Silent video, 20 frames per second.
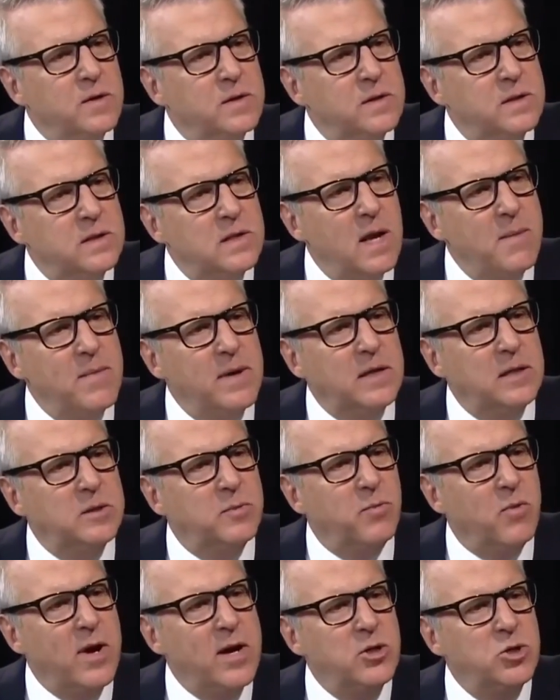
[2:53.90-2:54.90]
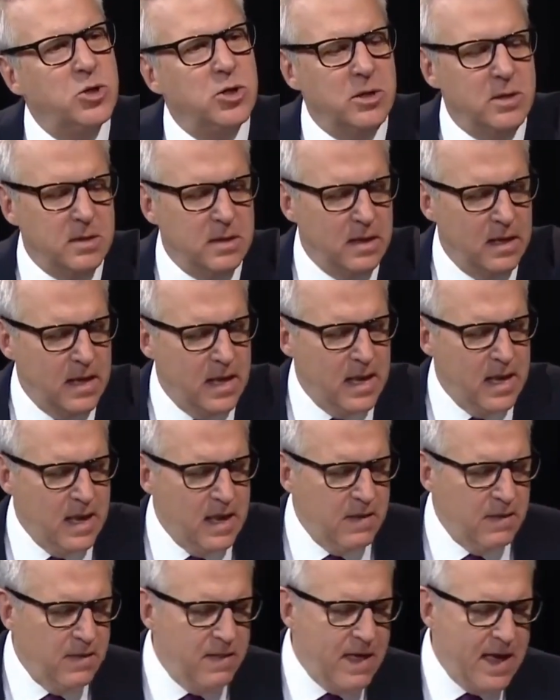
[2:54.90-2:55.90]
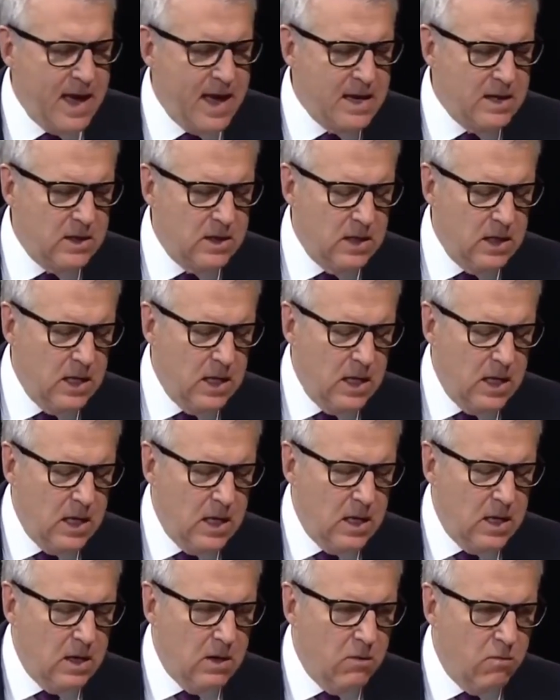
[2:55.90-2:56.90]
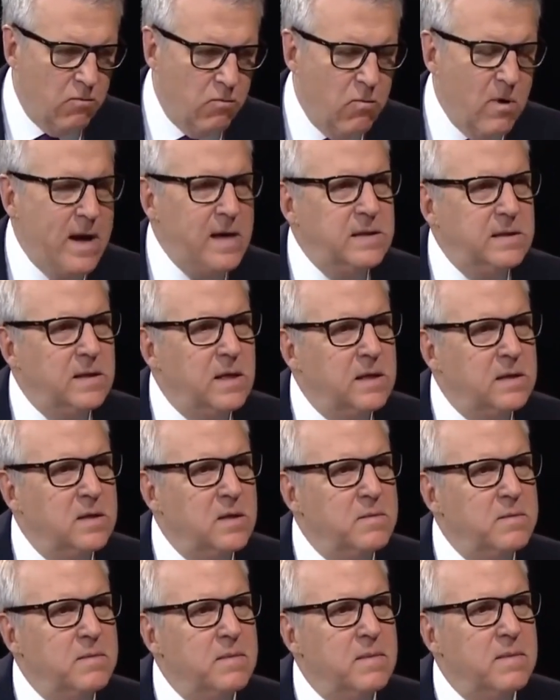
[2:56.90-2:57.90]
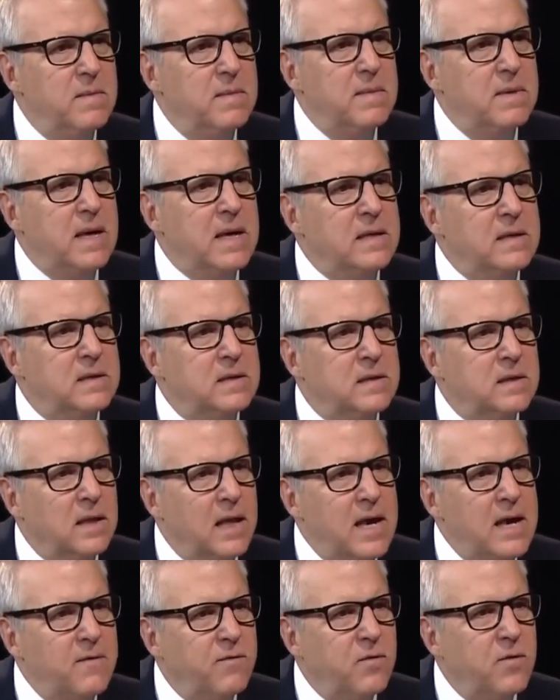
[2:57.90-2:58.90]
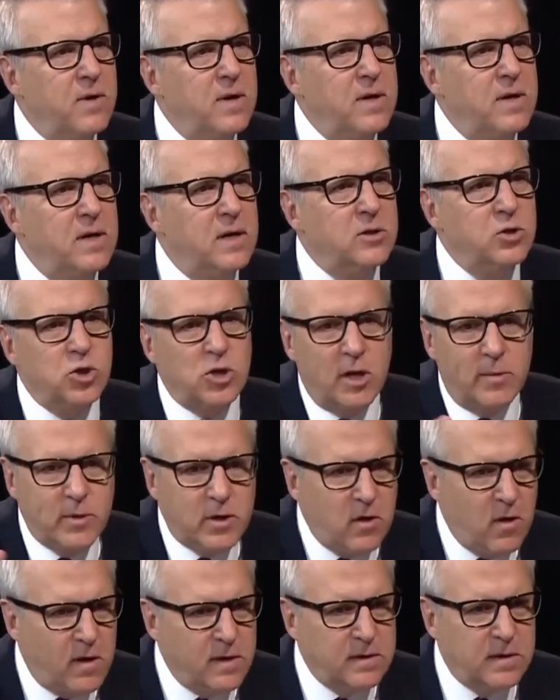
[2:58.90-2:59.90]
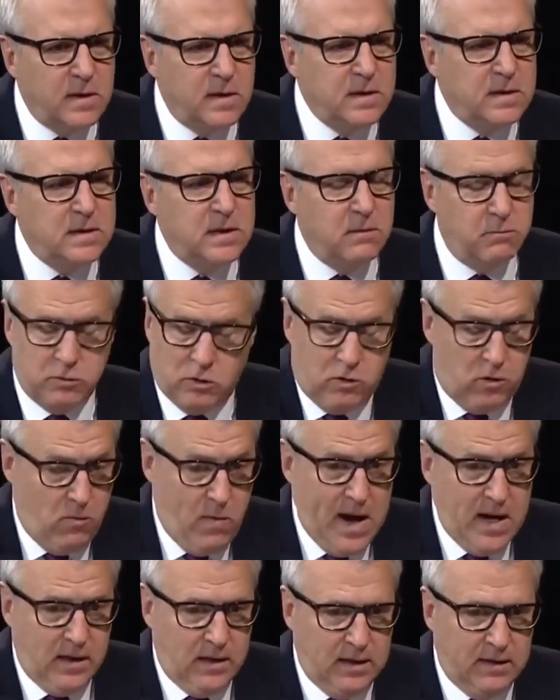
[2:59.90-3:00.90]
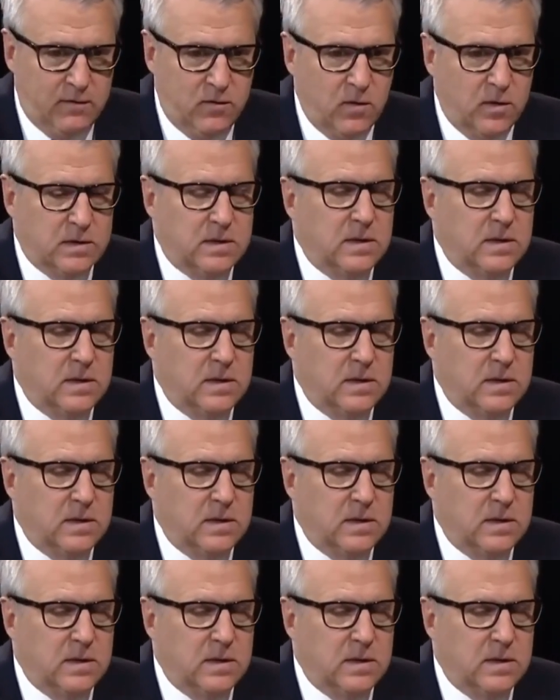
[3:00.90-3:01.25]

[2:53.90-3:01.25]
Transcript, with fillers: there's some expression that racism and slavery, as Shelby calls it, the correctly, of